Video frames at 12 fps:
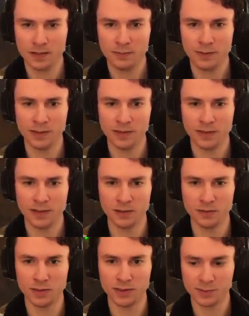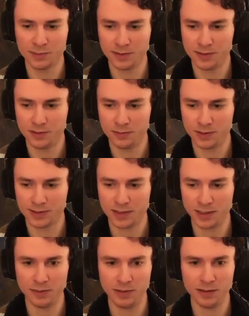But I don't want to spend too much
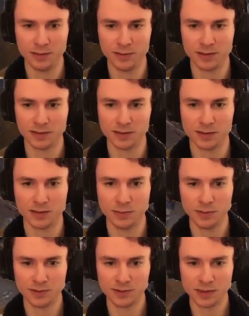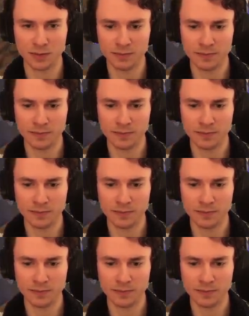time here because the tribute's up.